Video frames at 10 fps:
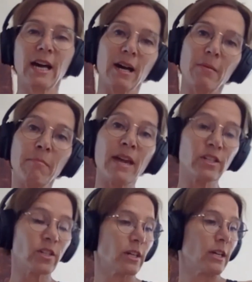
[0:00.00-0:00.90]

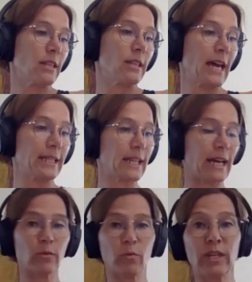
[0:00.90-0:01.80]
measure
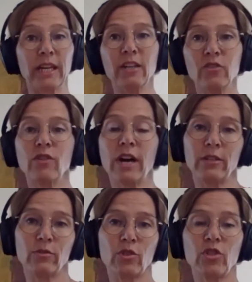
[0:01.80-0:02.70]
that we can try
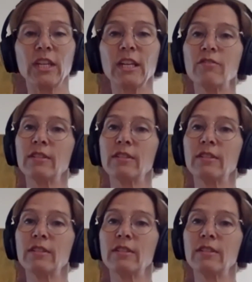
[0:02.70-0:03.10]
to achieve,